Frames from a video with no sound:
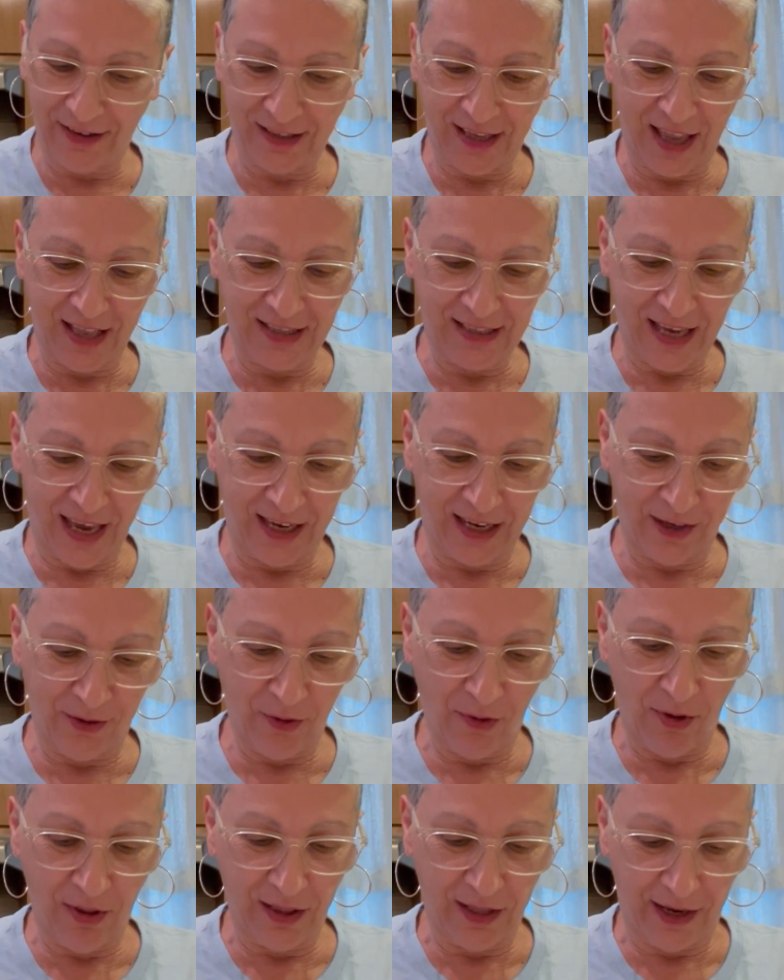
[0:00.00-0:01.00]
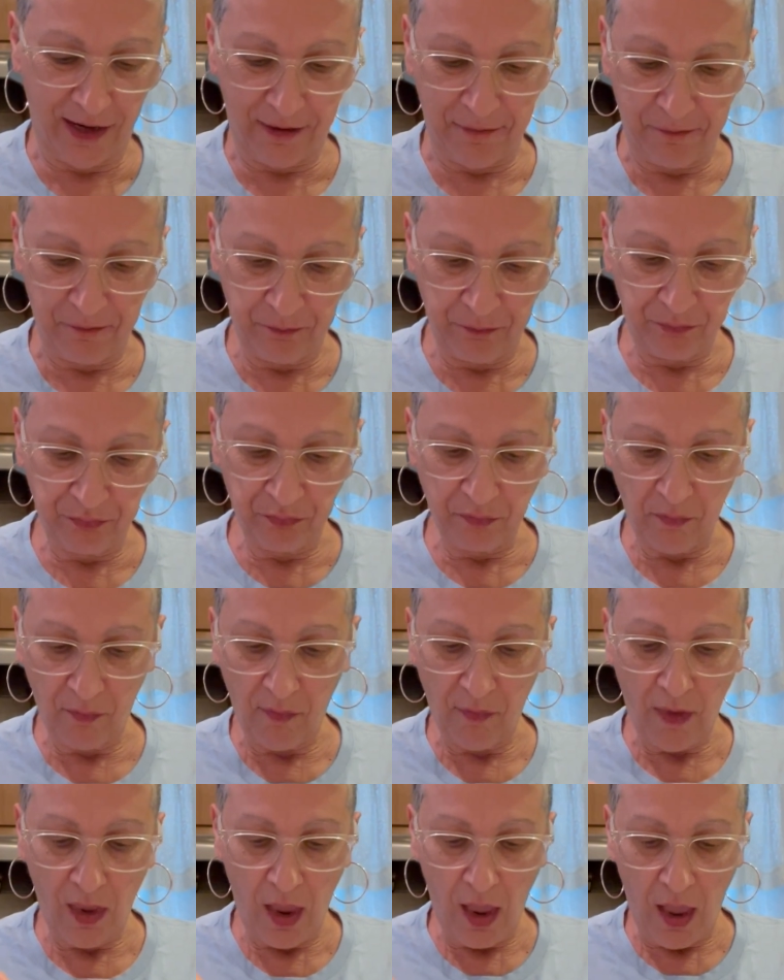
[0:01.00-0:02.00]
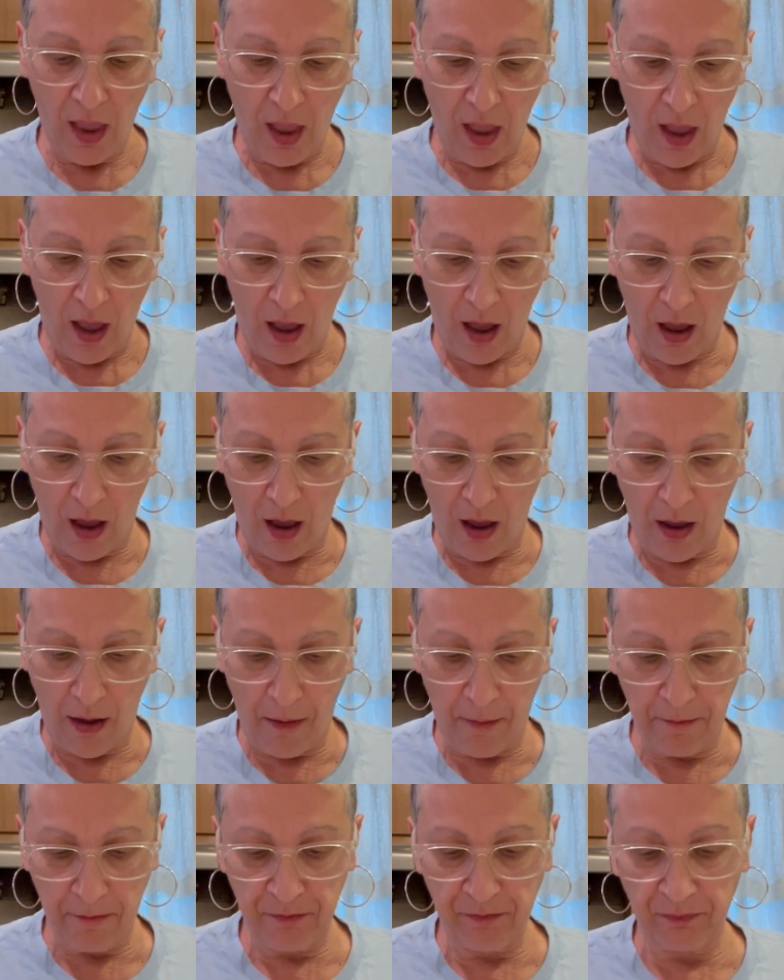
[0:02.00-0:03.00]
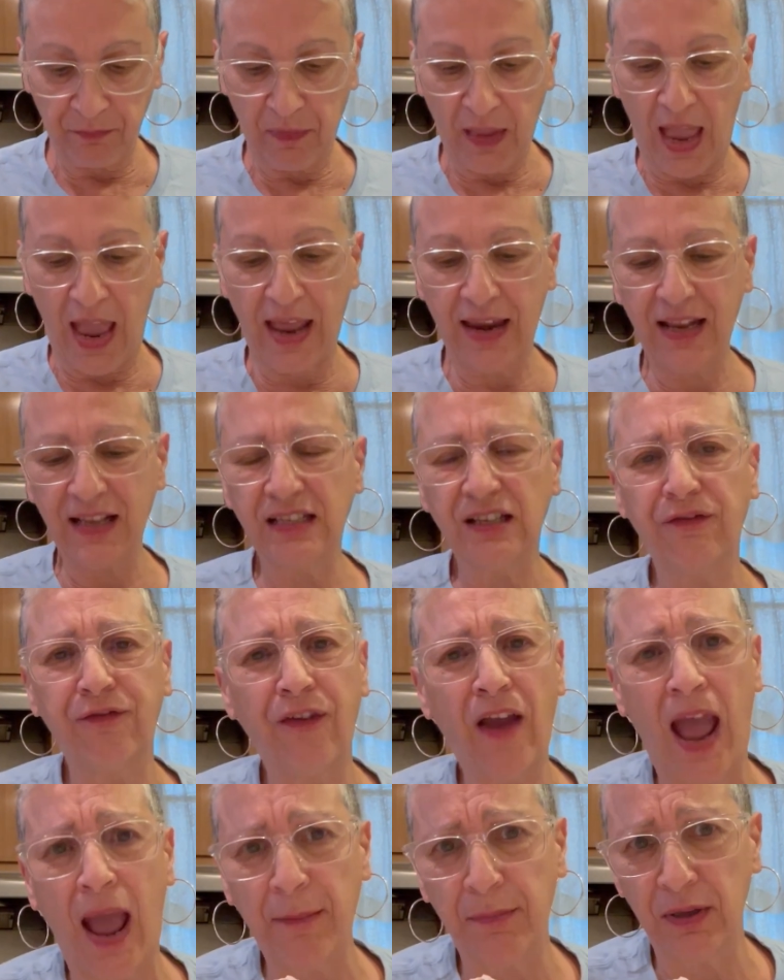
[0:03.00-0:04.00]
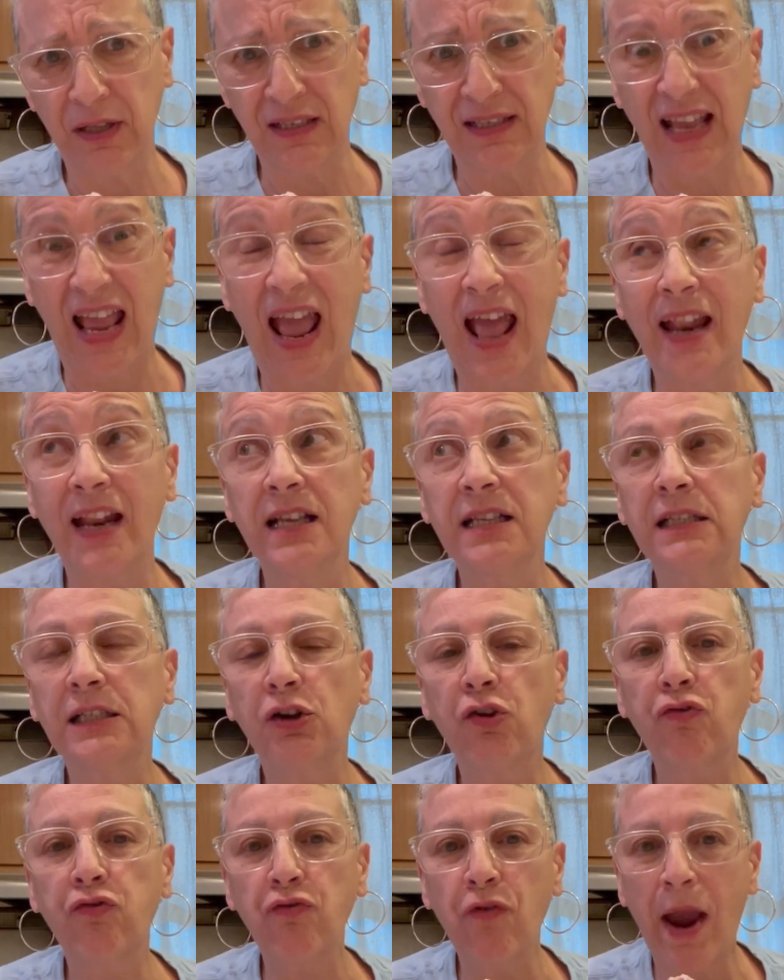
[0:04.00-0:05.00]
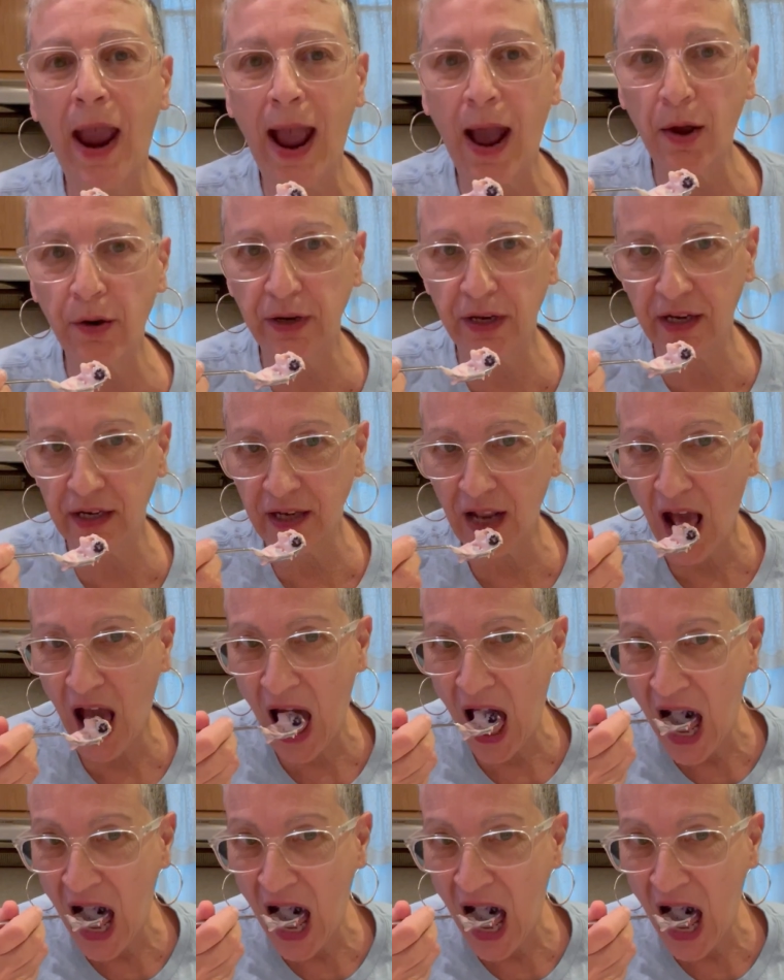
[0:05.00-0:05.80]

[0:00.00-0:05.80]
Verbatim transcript: They take it all in, um, and it's fabulous. And it's crowded.